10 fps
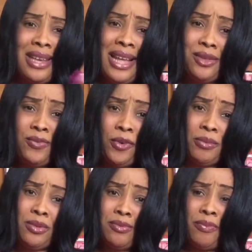like
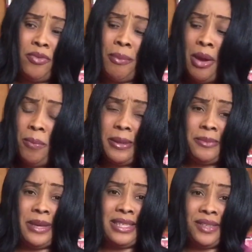from my own
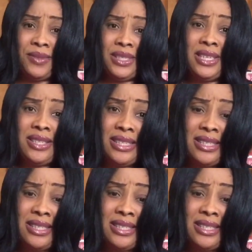perspective, she